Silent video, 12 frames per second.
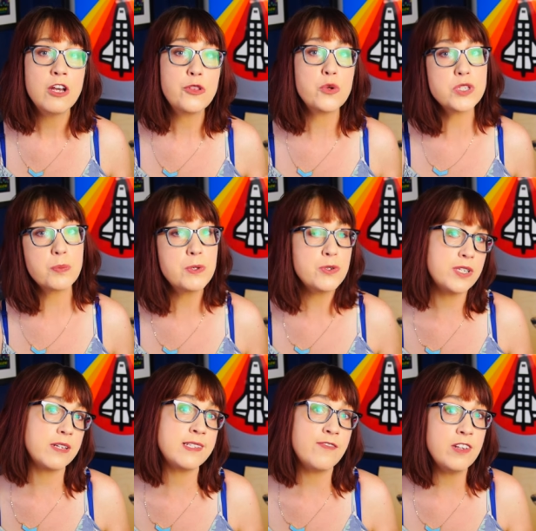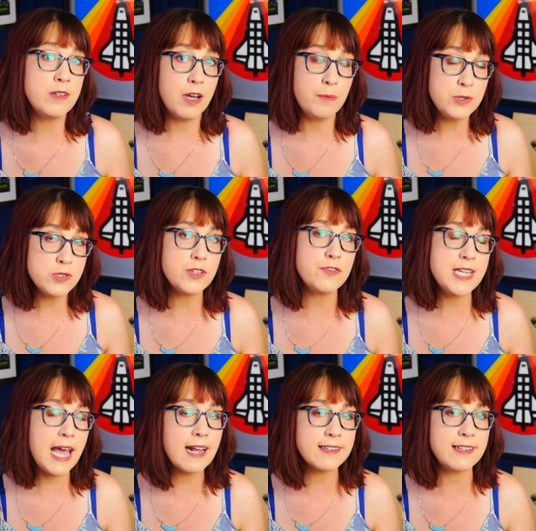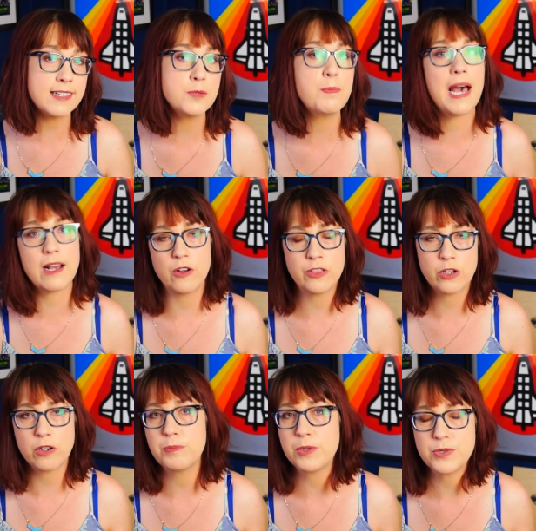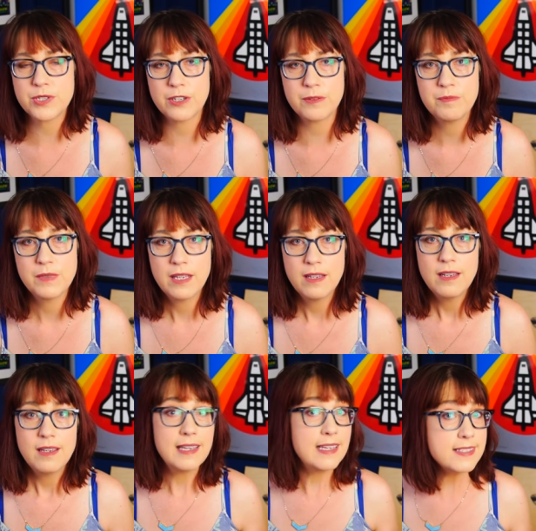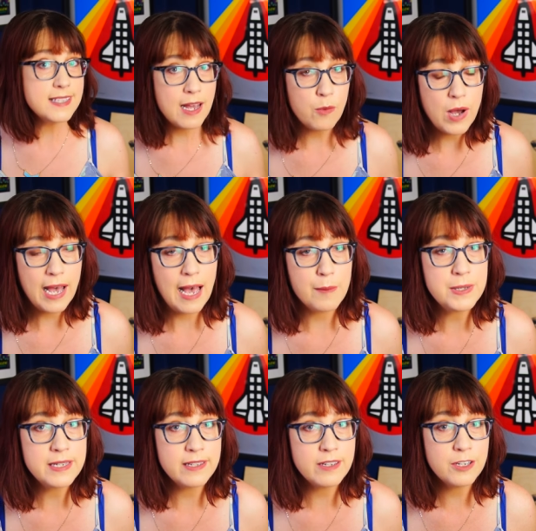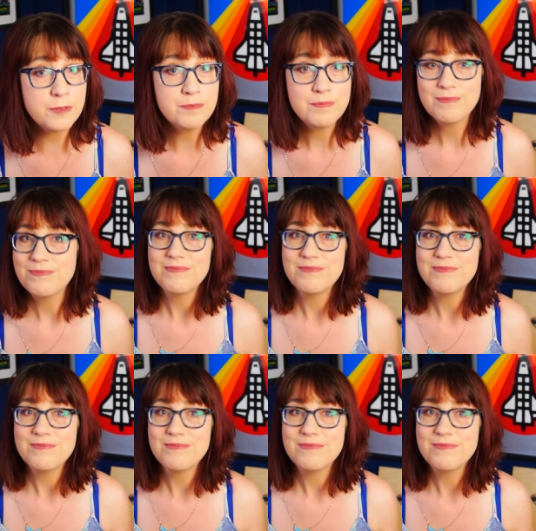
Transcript: those abusive tactics back on their abuser. Is that what happened here?